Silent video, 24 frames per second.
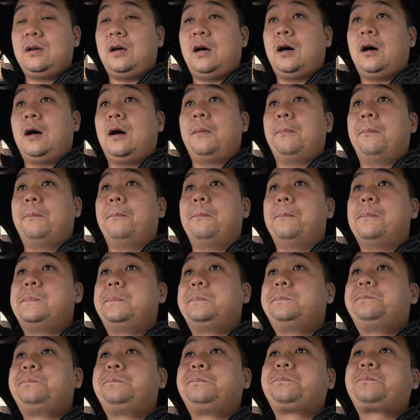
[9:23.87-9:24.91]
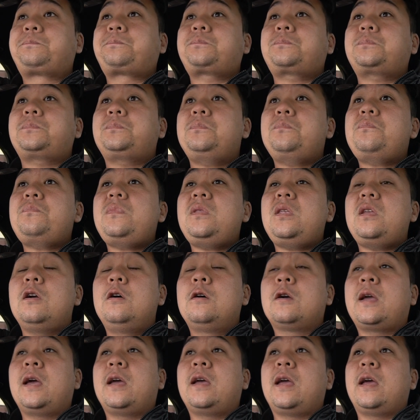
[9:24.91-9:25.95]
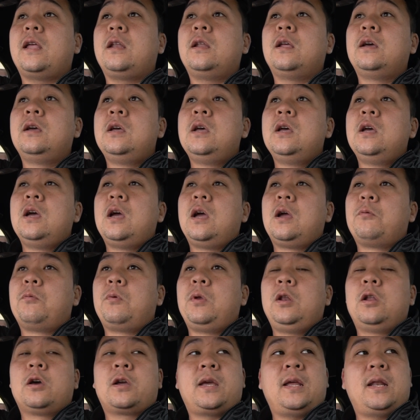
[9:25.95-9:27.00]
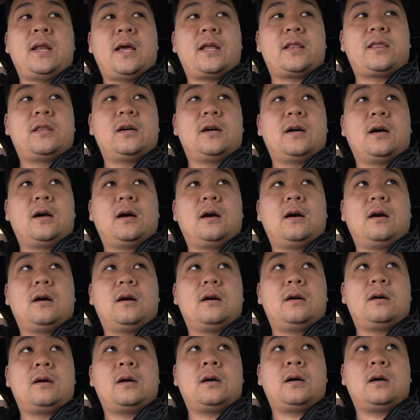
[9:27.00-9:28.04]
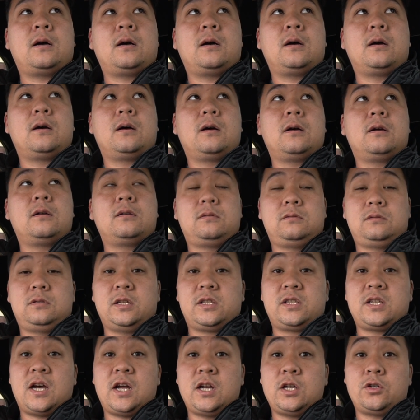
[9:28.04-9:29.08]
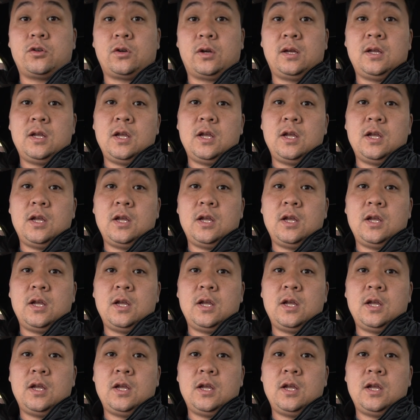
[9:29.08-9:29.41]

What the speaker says: And we're looking at the Tundra.